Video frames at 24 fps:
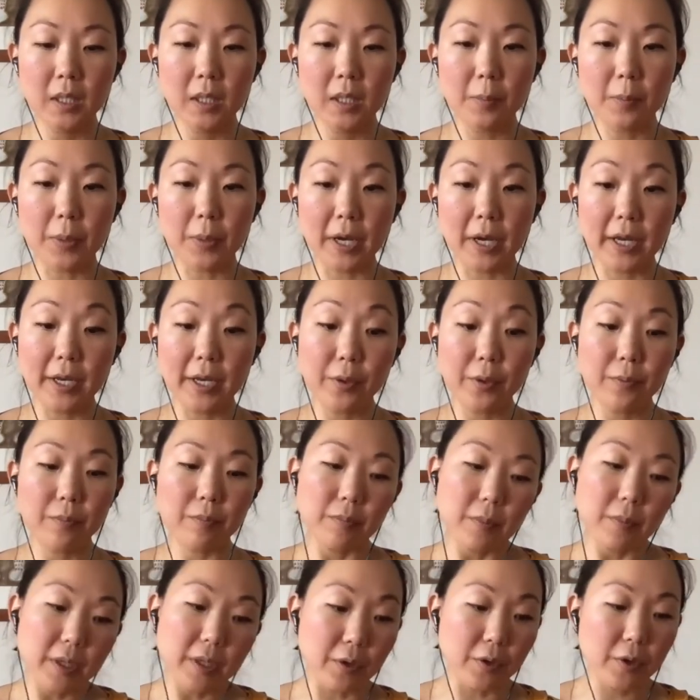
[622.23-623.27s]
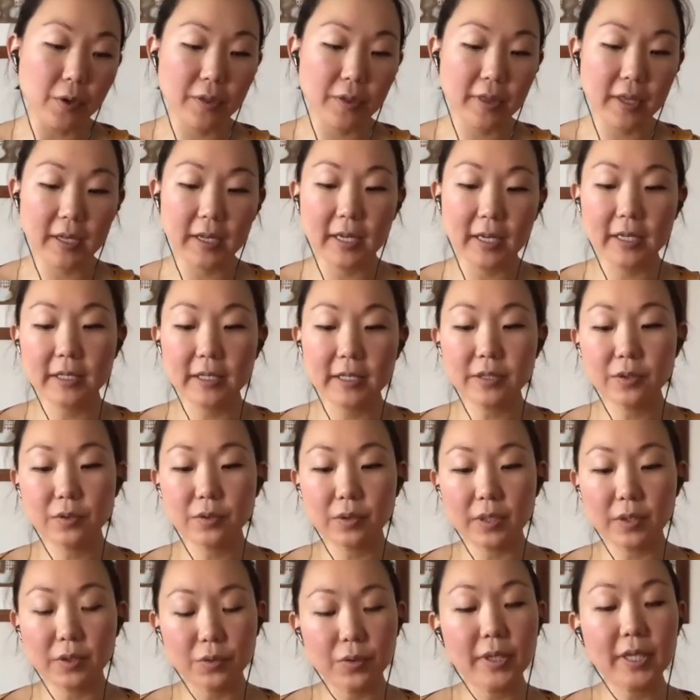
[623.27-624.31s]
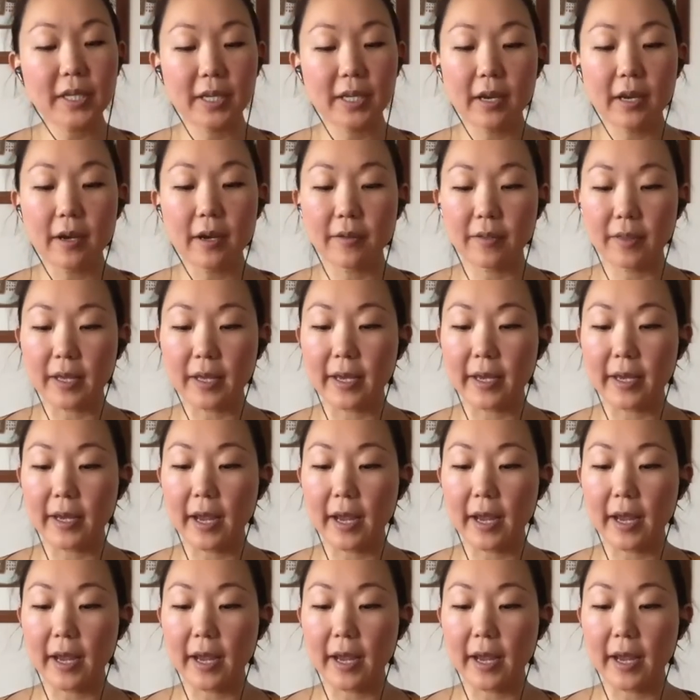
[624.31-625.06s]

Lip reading: But, know that it is tricky out there,